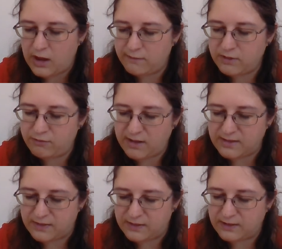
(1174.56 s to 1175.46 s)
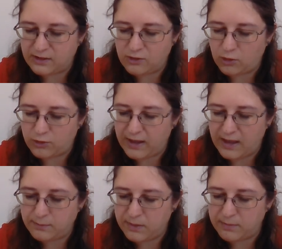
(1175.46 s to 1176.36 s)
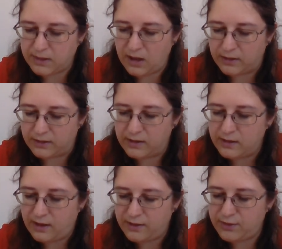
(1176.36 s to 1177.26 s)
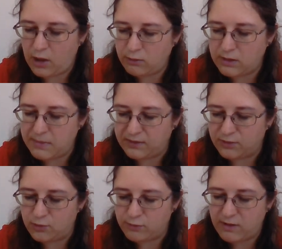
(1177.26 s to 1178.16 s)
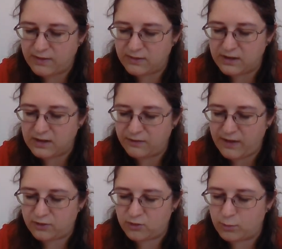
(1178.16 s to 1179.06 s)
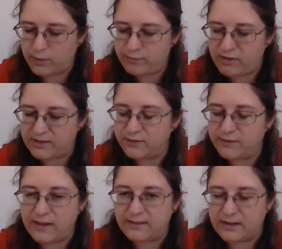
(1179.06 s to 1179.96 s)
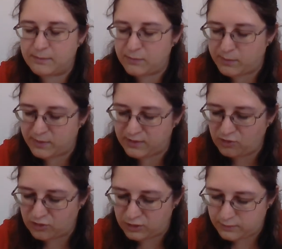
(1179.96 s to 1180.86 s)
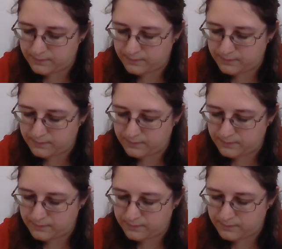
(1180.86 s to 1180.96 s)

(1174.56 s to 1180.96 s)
and regretted that it had not again been begun, as the only means to have rendered ineffectual the present fatal interposition.